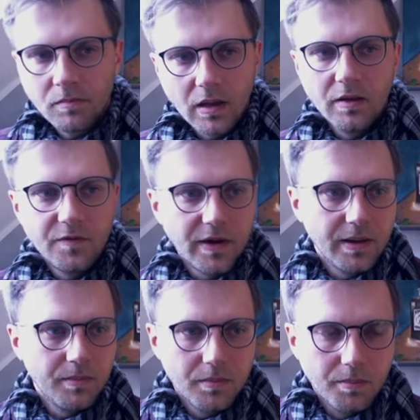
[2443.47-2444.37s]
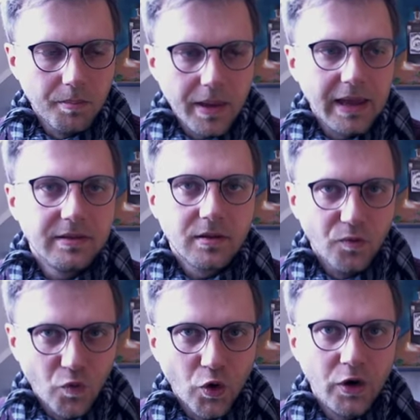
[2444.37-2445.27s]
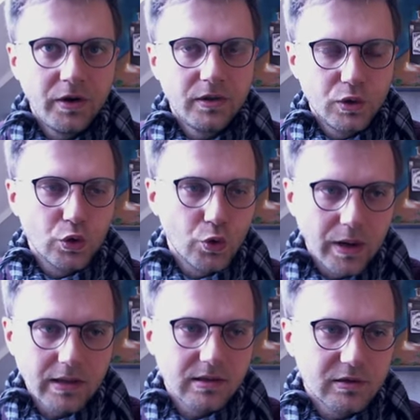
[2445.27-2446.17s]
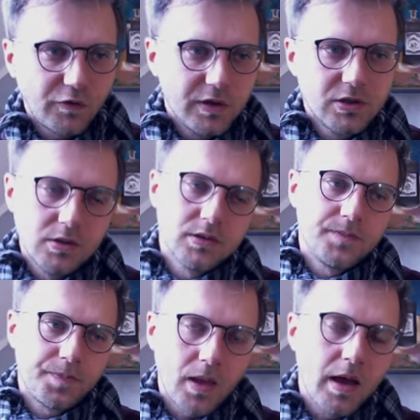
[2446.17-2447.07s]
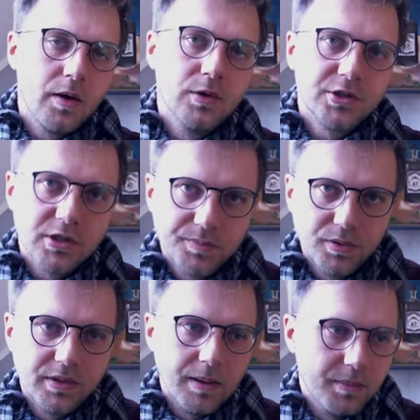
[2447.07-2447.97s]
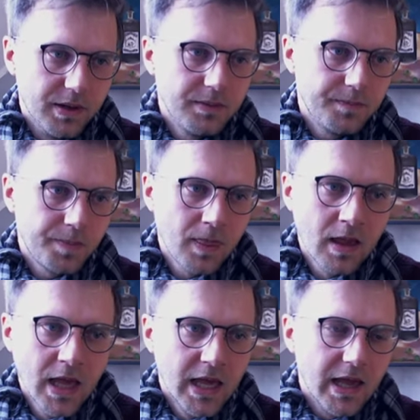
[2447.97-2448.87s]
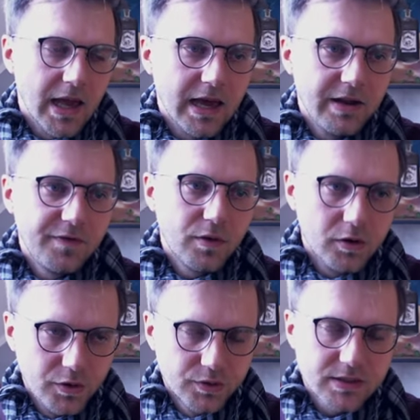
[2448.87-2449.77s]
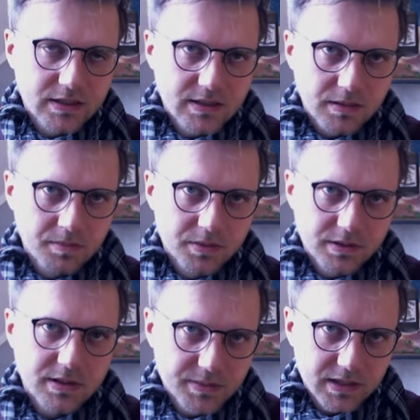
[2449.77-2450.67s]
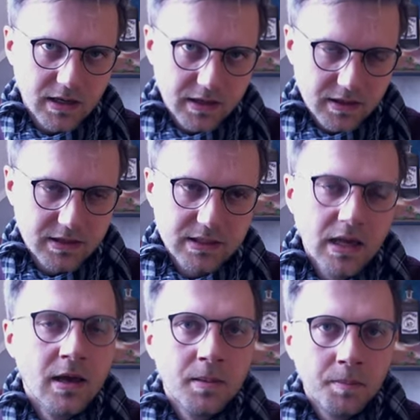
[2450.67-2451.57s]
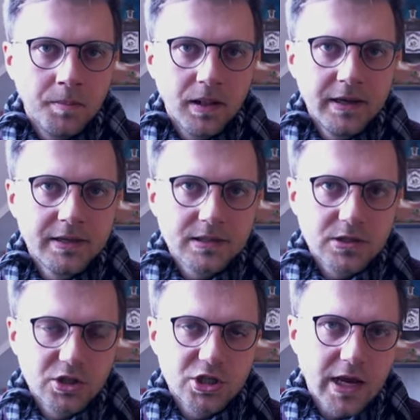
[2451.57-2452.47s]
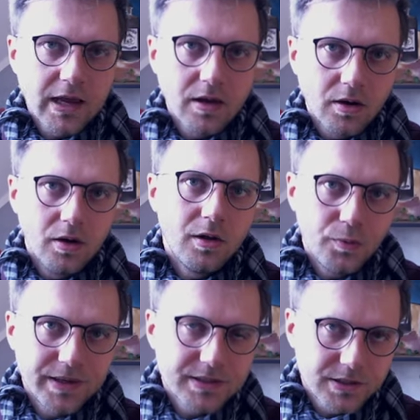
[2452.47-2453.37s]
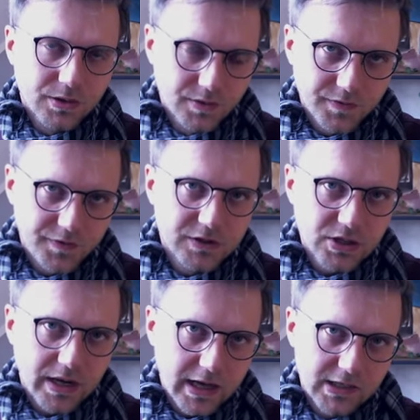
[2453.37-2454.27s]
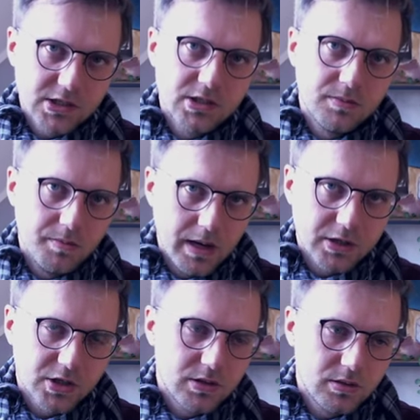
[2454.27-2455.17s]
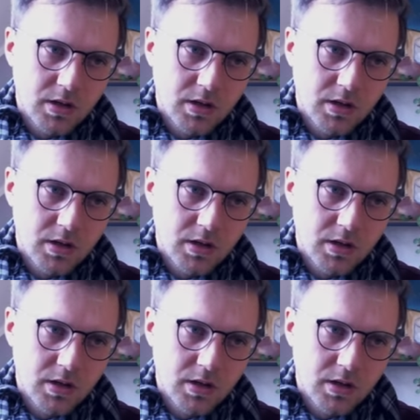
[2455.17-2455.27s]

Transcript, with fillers: if I made the work to create these features, I will just put them in. And if you're using some something like this, please check always your feature edge mesh.